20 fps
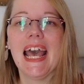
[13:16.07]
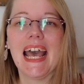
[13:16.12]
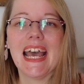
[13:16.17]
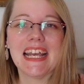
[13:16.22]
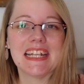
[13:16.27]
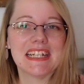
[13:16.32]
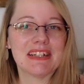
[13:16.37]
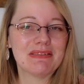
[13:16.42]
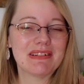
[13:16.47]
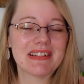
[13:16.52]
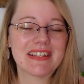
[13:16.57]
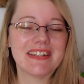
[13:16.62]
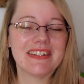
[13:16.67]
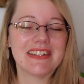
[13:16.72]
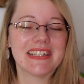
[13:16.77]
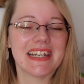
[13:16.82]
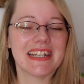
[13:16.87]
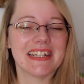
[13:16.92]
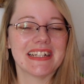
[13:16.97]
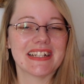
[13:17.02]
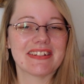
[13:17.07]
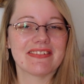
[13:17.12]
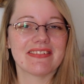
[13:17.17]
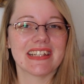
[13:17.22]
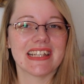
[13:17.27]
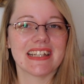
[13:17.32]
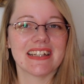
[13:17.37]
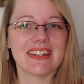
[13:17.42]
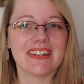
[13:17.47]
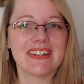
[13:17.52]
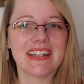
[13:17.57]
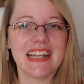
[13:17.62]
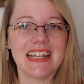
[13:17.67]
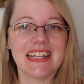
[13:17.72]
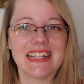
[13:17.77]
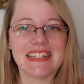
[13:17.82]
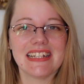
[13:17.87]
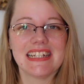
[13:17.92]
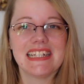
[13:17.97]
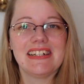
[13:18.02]
And I will see you again next weekend. Okay,
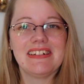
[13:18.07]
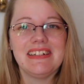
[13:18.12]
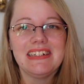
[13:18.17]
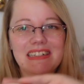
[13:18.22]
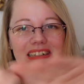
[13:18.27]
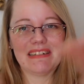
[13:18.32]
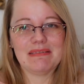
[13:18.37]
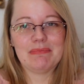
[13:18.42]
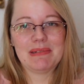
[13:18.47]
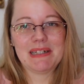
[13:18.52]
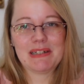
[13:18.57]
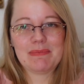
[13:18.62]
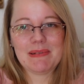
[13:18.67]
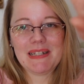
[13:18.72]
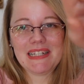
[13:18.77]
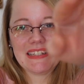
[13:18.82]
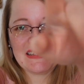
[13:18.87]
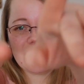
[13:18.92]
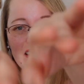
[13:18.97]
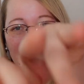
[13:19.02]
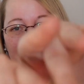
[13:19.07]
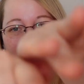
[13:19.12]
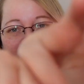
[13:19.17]
take care. God bless.